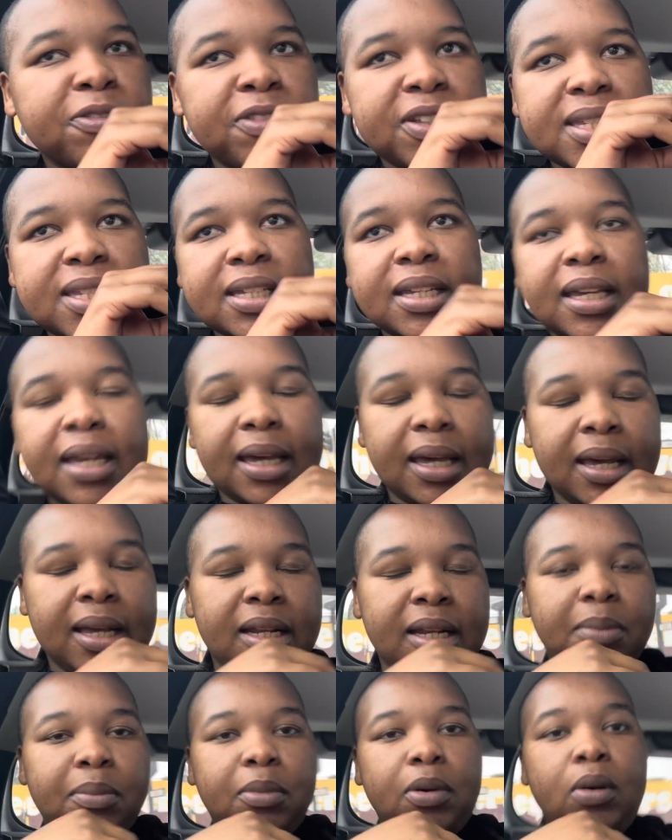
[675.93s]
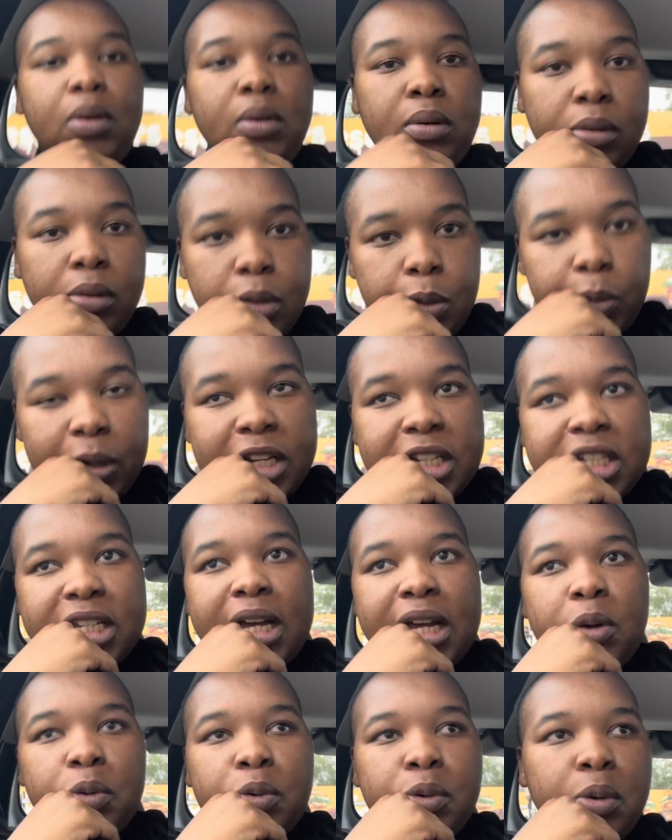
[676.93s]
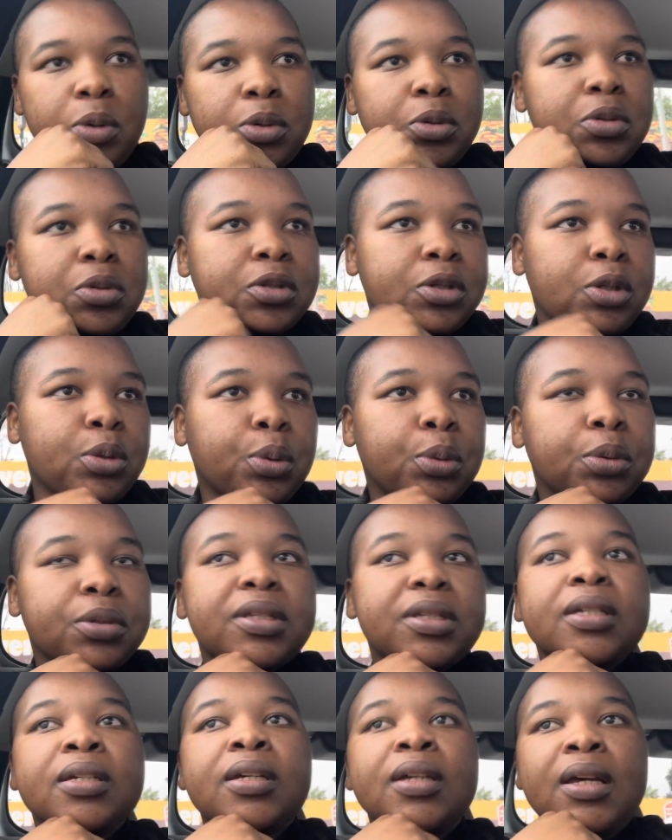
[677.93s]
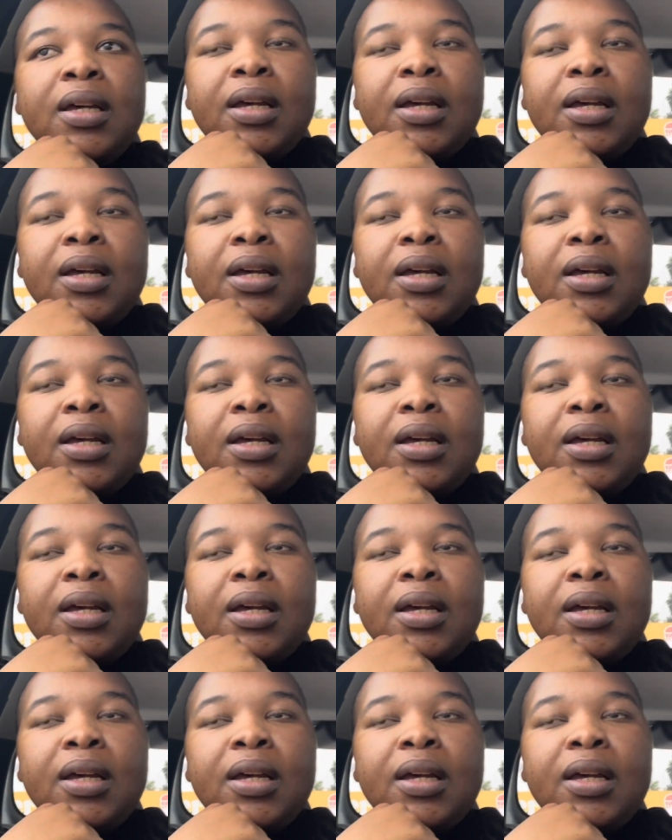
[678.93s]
fitting her anymore, when she outgrow those clothes,